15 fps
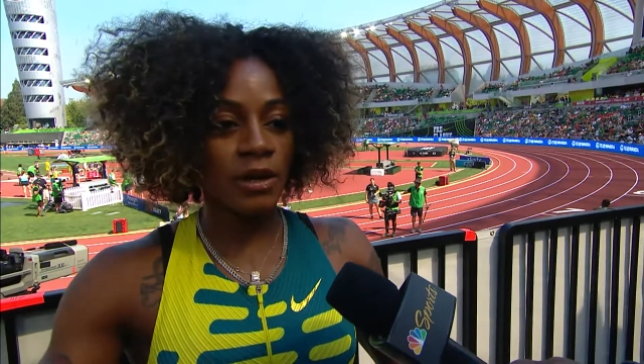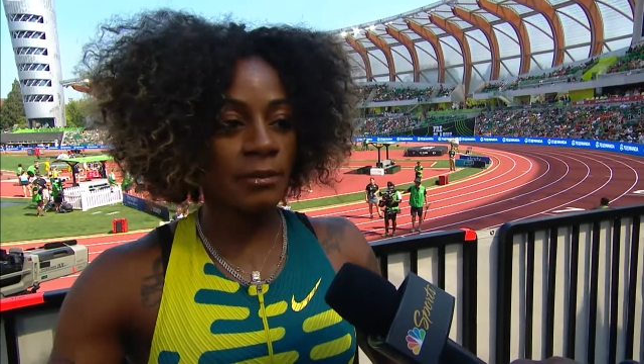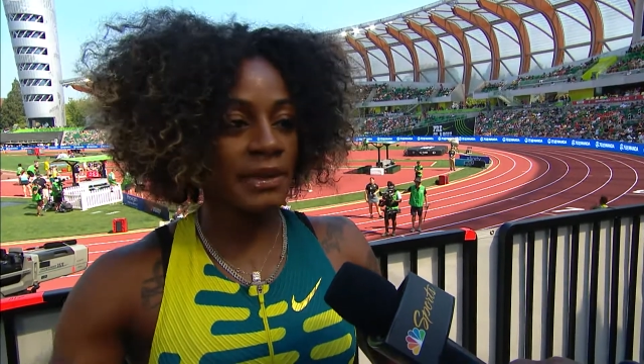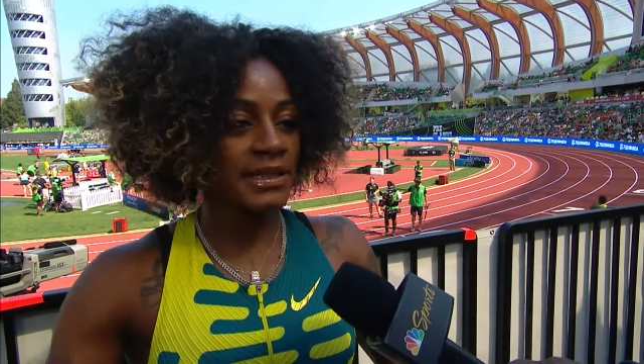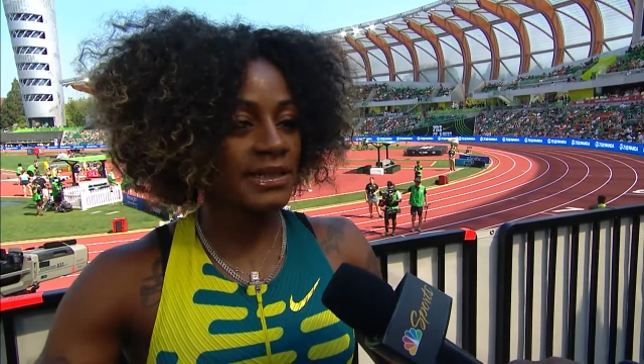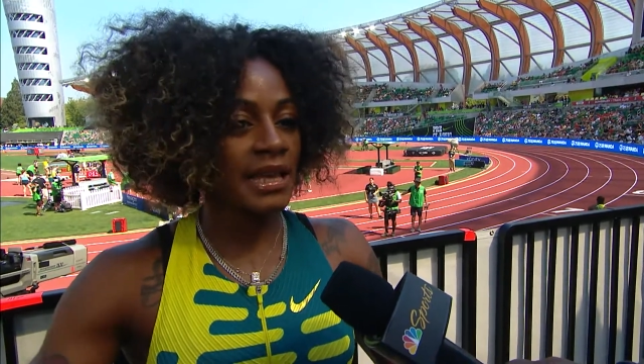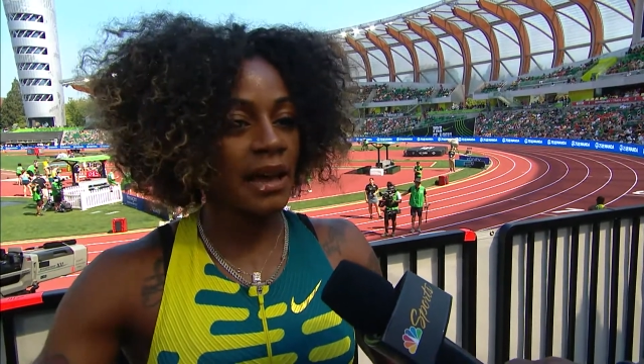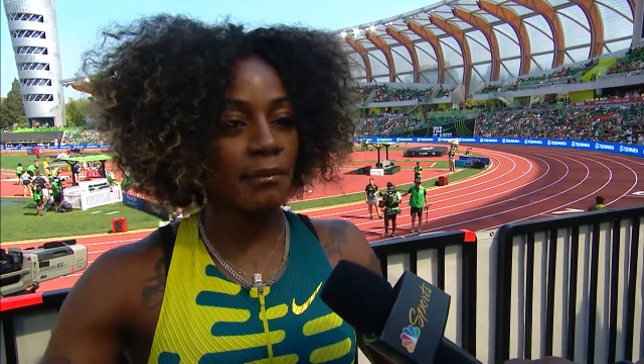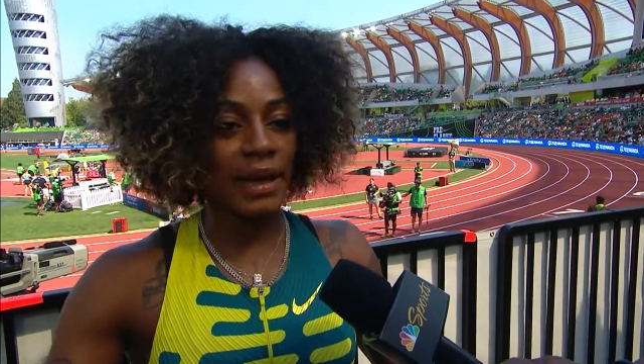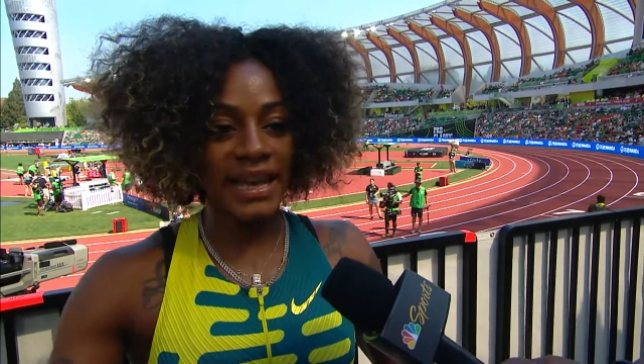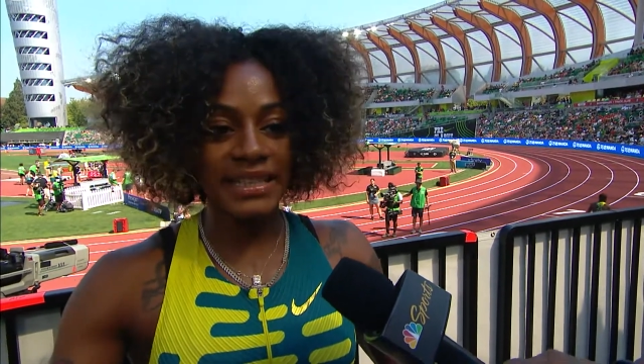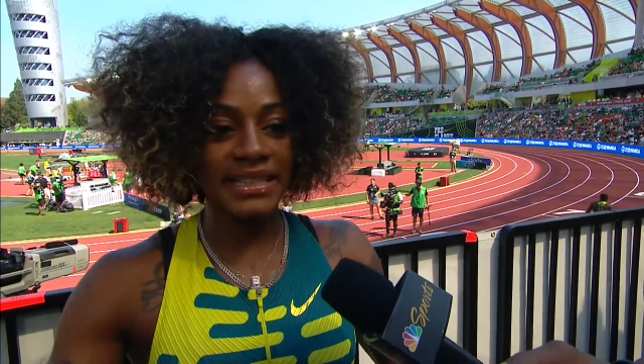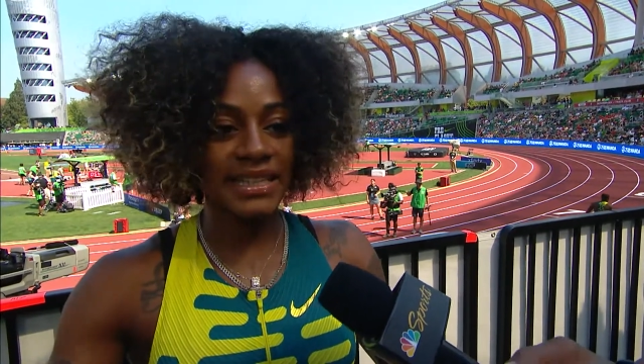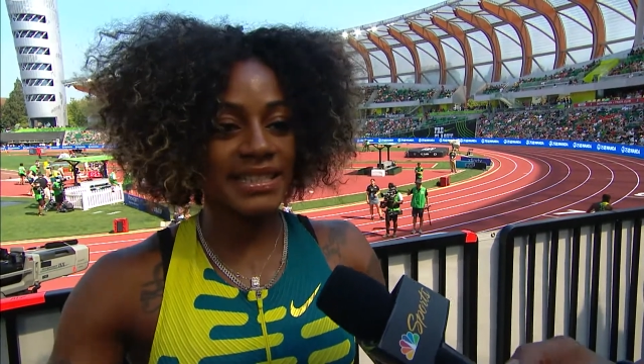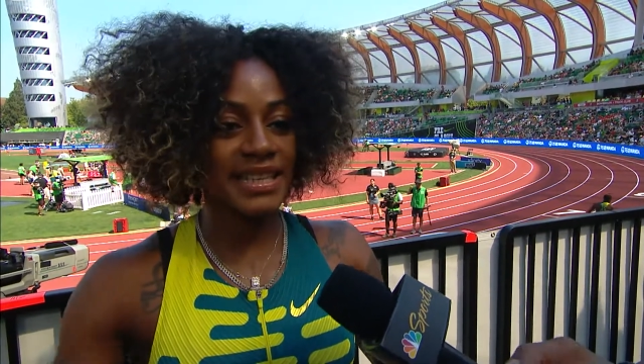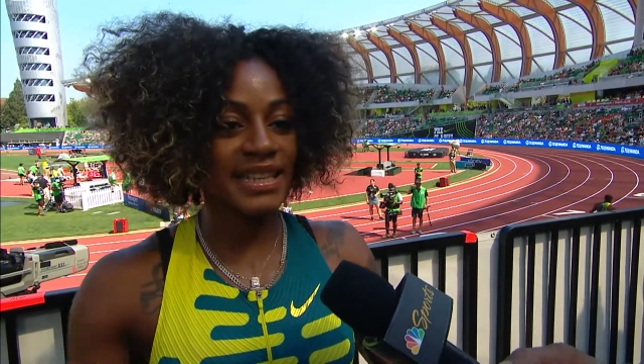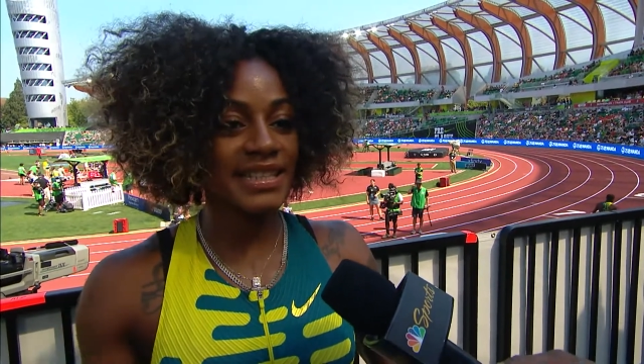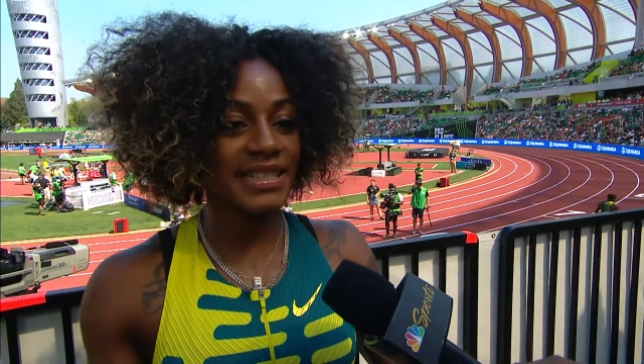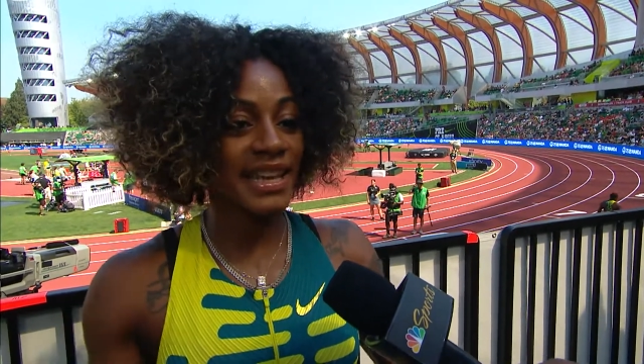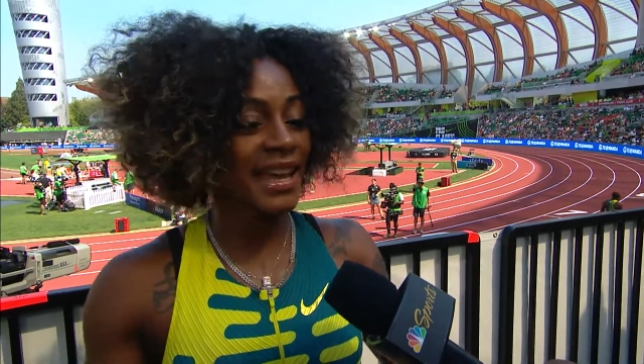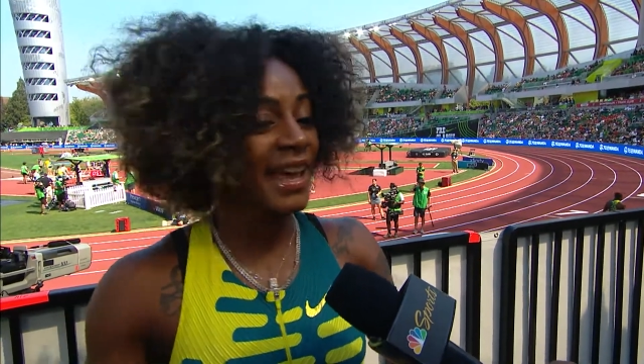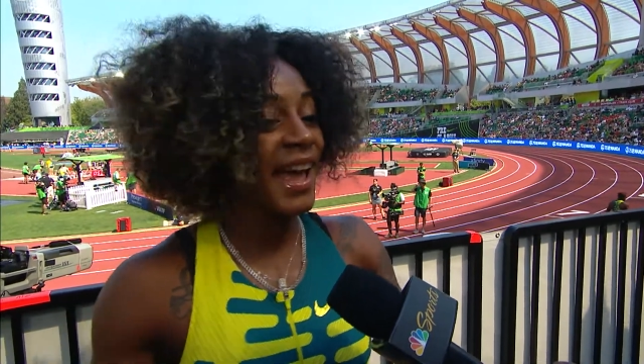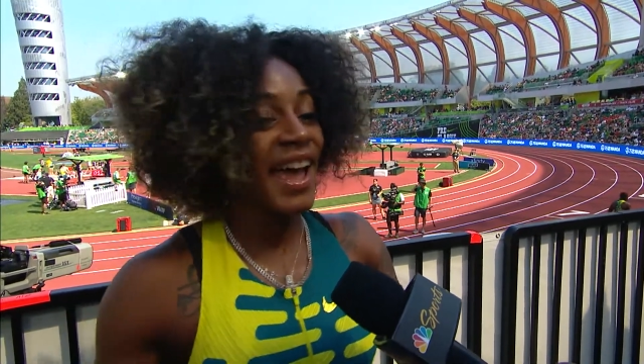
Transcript: women's, amazing season.